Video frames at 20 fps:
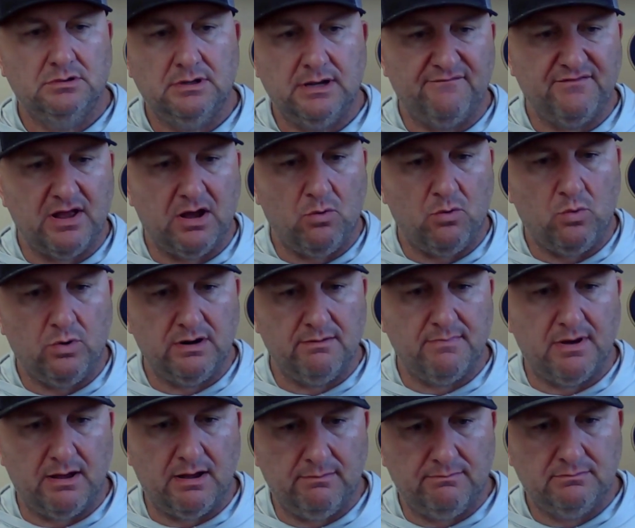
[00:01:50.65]
I've got one in
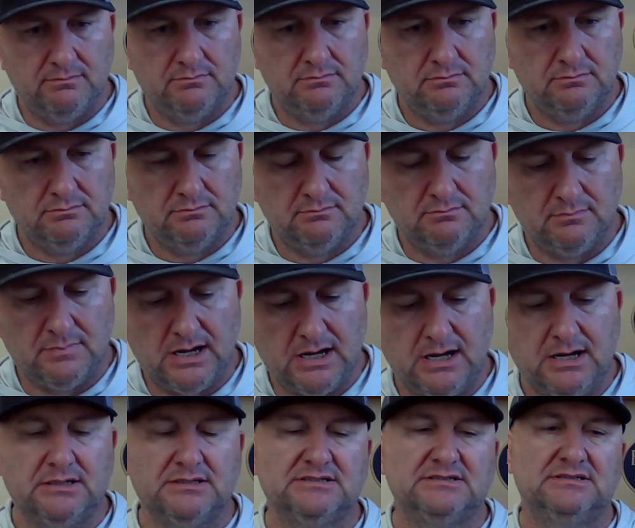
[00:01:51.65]
my
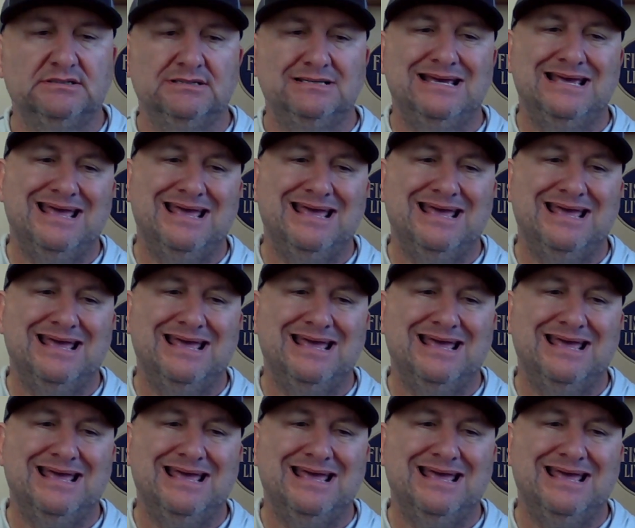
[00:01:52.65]
box